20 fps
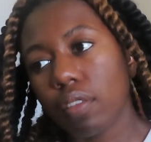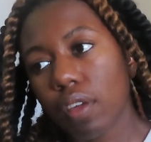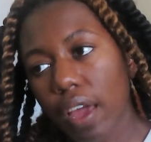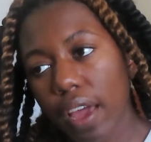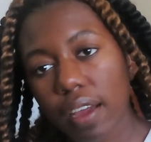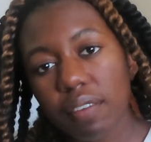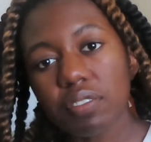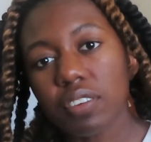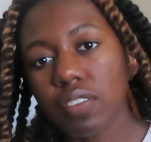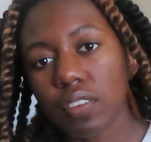
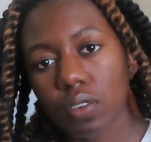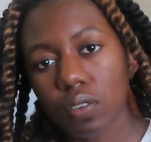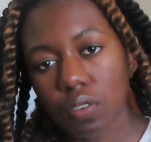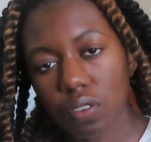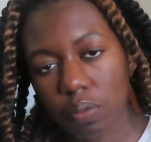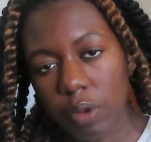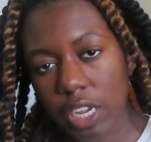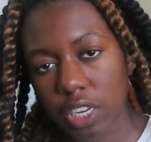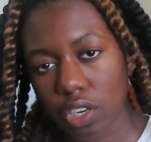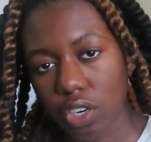Every single
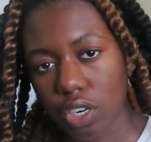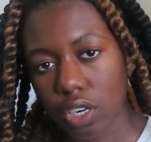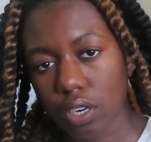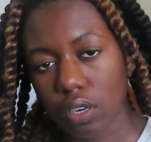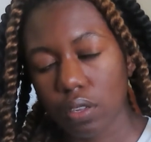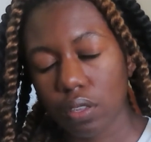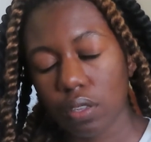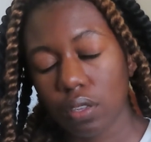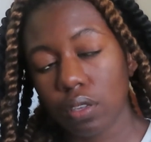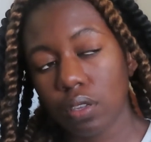semester.
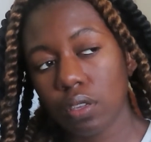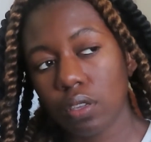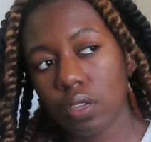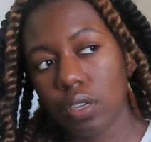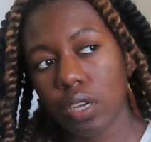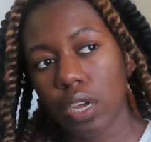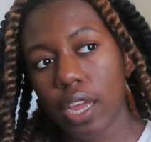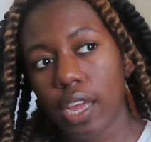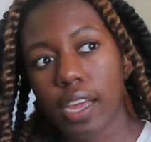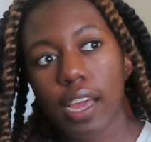
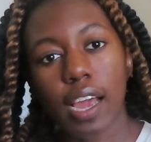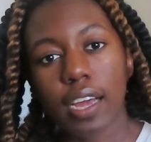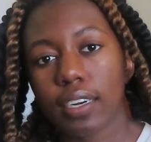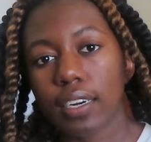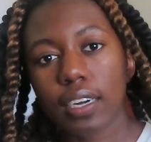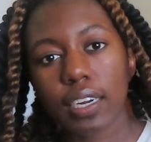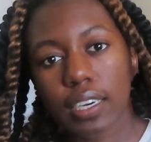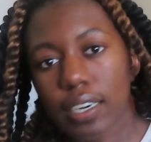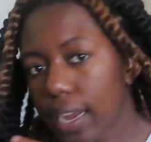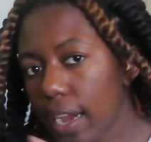And
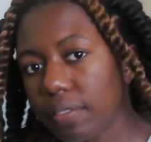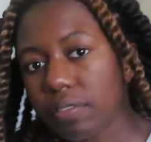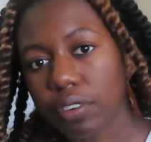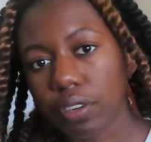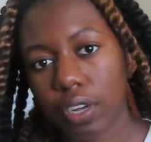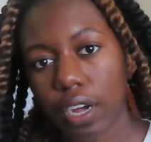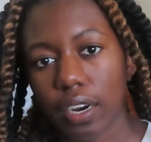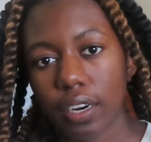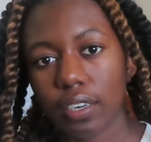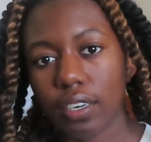I never
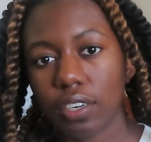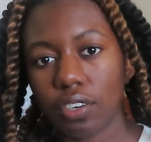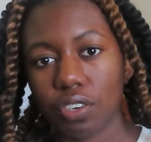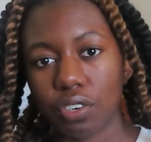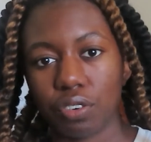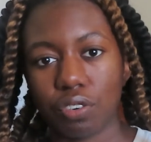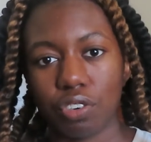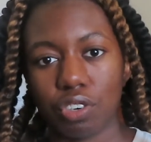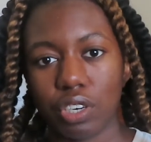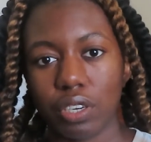got an
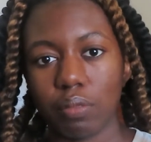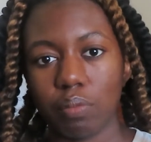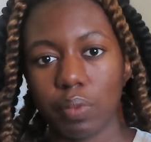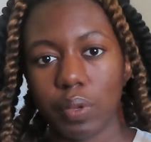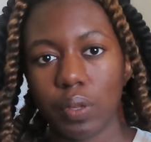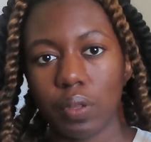internship.